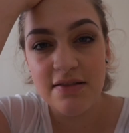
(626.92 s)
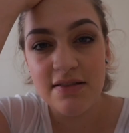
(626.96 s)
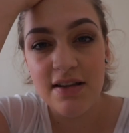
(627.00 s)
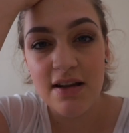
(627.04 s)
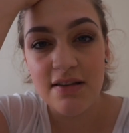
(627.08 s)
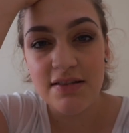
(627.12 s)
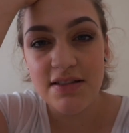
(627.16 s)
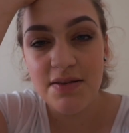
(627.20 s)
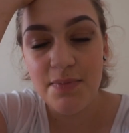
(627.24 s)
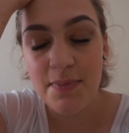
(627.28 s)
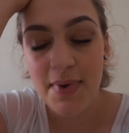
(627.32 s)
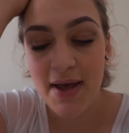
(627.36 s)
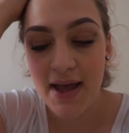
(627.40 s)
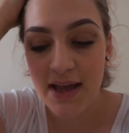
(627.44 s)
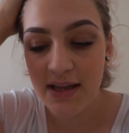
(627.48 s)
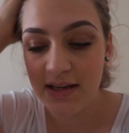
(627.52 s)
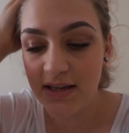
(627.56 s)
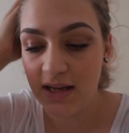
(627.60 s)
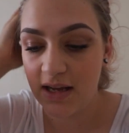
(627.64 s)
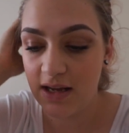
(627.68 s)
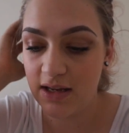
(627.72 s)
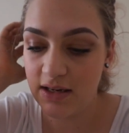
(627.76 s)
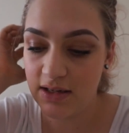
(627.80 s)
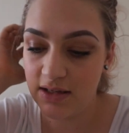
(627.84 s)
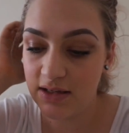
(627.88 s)
Scout's in bed
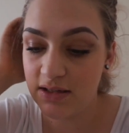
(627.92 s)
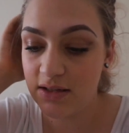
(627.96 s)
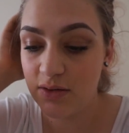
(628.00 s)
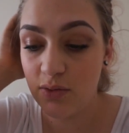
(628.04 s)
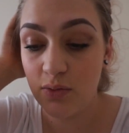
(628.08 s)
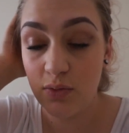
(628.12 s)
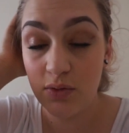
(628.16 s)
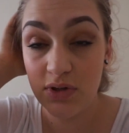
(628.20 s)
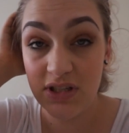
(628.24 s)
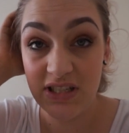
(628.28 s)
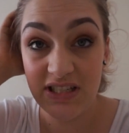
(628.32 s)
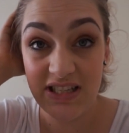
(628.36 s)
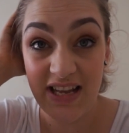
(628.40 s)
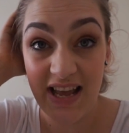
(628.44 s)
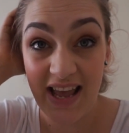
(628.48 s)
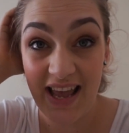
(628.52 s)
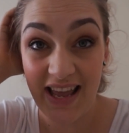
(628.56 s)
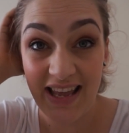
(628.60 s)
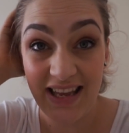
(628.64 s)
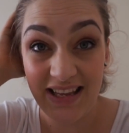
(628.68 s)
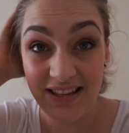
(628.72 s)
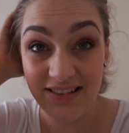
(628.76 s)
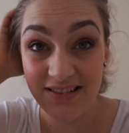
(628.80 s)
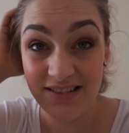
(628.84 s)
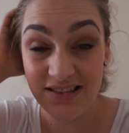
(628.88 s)
and it's 7:45,
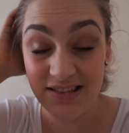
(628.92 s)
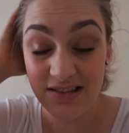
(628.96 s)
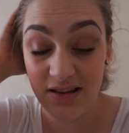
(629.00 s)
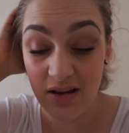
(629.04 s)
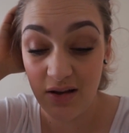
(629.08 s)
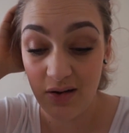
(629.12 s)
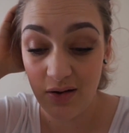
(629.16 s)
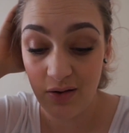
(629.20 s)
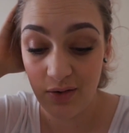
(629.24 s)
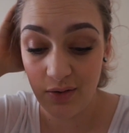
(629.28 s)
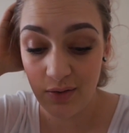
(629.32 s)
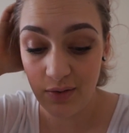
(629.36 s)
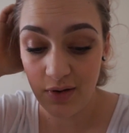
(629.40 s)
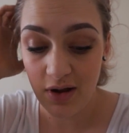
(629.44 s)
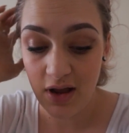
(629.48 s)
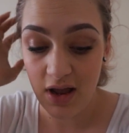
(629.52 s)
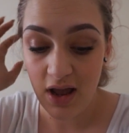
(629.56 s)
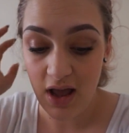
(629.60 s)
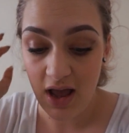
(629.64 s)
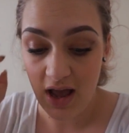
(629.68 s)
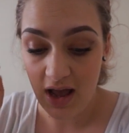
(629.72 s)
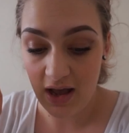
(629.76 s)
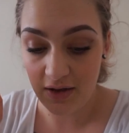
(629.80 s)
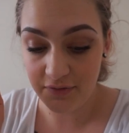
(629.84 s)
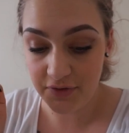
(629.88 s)
so
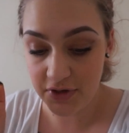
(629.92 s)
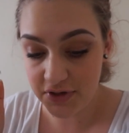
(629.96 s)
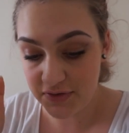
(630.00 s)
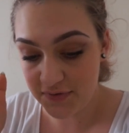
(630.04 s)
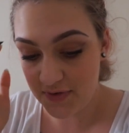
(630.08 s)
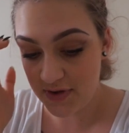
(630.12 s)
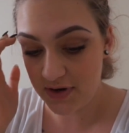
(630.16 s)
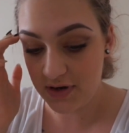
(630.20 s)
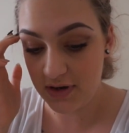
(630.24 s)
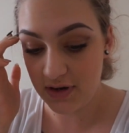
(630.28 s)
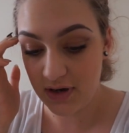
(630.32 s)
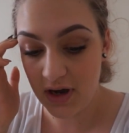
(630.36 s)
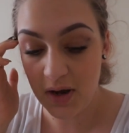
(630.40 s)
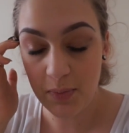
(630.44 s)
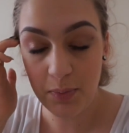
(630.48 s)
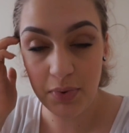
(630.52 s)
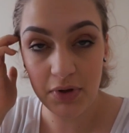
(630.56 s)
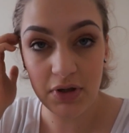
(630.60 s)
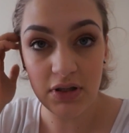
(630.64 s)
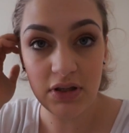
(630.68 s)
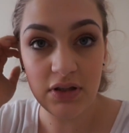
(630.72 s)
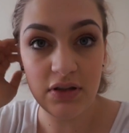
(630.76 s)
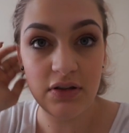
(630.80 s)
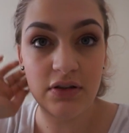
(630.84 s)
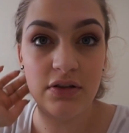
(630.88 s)
I've just found a couple
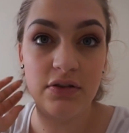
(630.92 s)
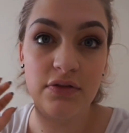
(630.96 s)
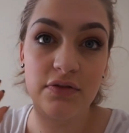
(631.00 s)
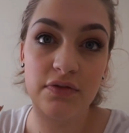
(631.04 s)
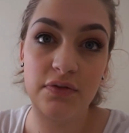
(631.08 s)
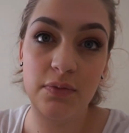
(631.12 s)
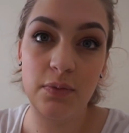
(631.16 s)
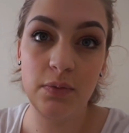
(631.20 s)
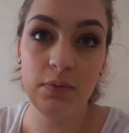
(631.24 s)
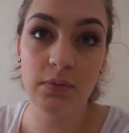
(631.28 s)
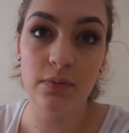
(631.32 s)
of